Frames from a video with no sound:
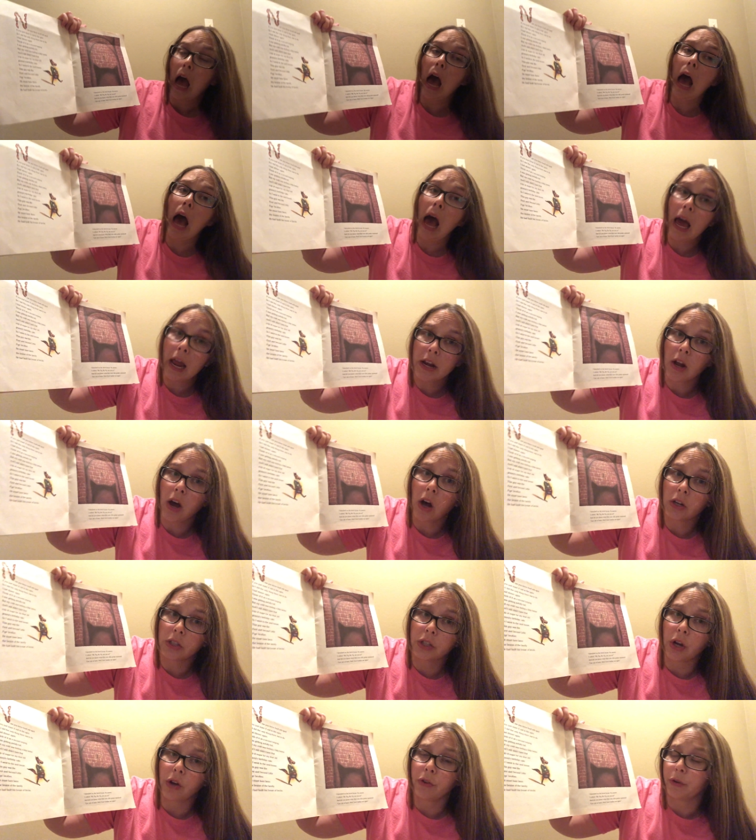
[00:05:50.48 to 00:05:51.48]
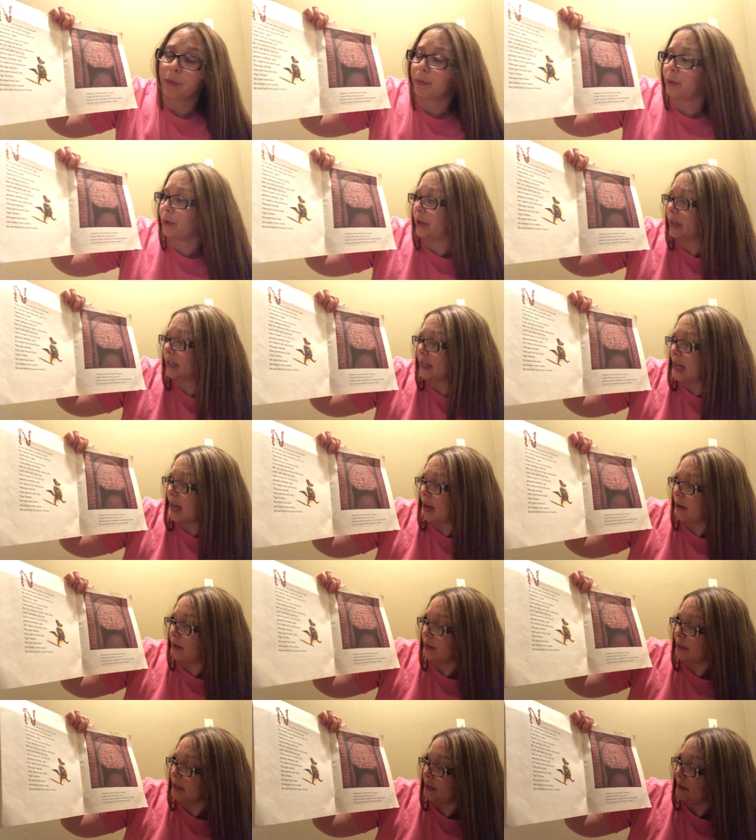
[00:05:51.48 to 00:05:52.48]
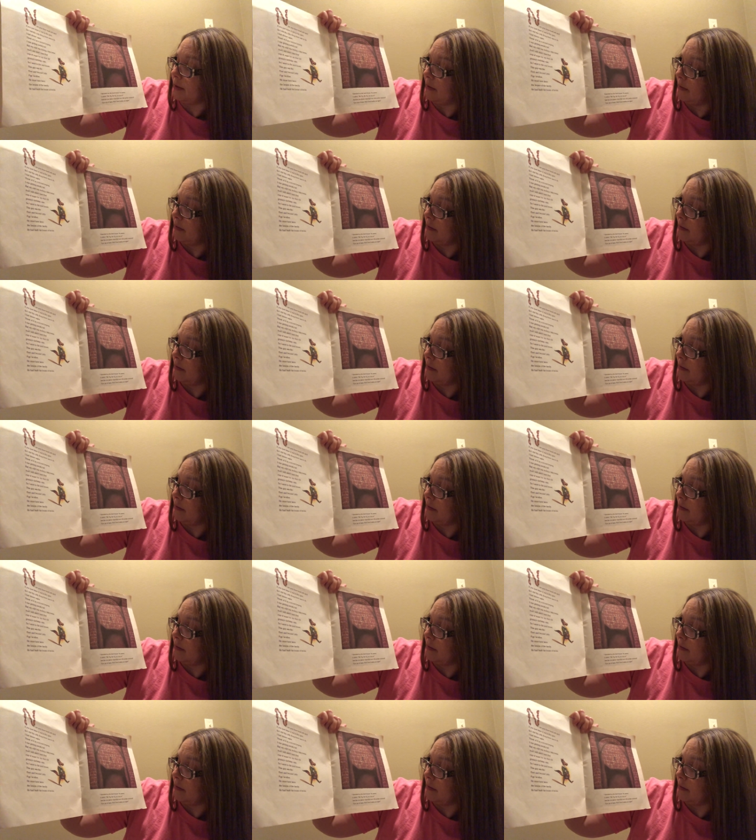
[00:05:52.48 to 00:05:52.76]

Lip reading: I knocked on the brick house.